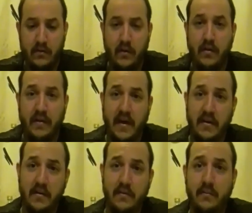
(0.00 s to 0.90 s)
So they
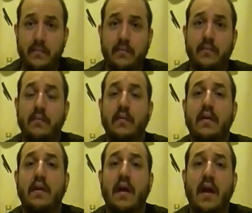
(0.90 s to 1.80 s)
take you
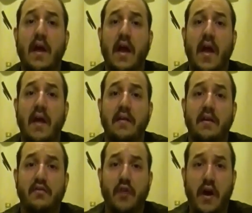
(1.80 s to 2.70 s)
and
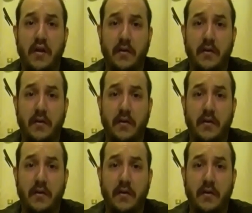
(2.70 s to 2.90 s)
uh, try